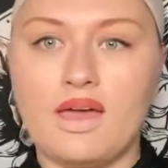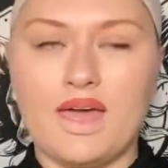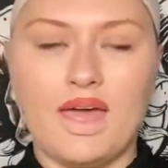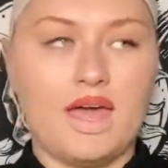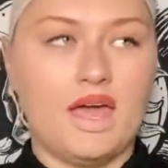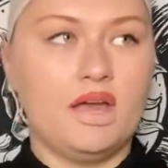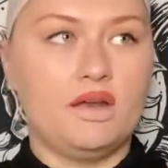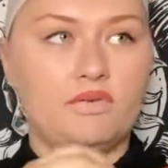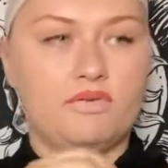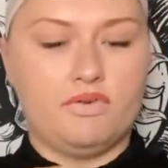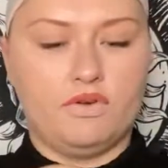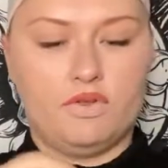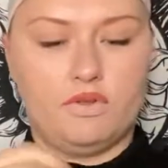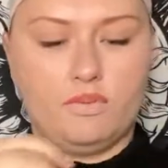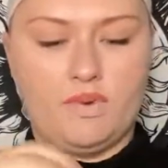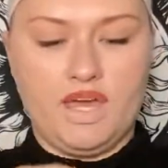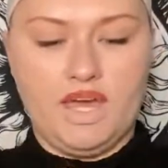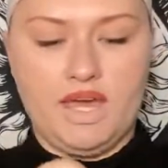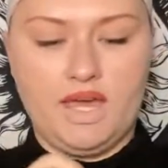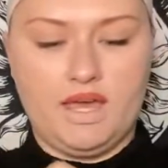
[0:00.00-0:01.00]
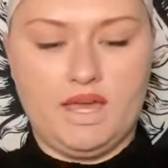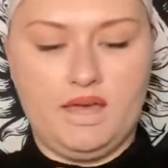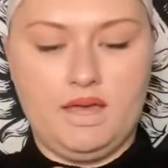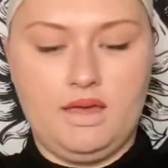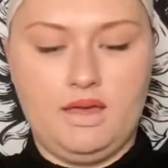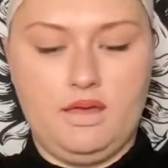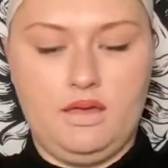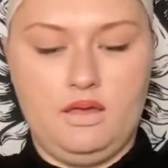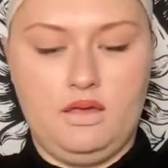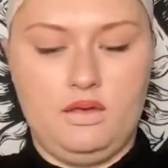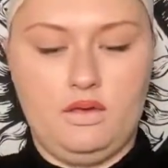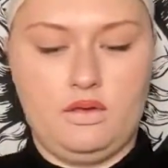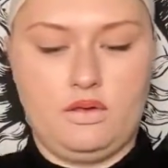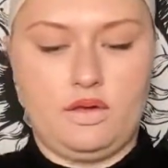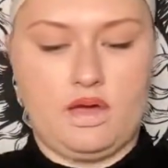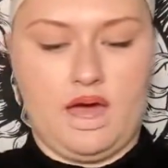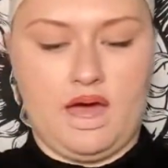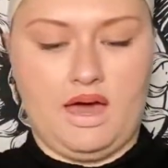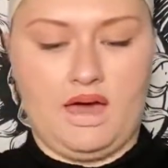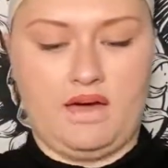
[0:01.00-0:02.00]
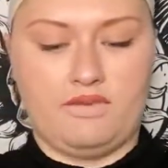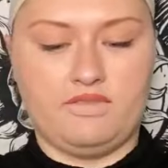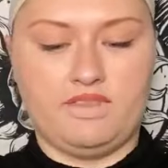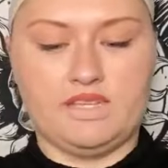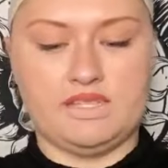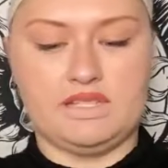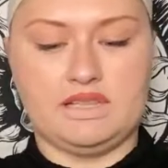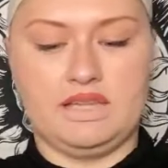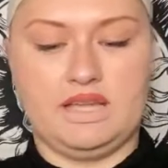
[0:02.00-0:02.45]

And for the wig, I have this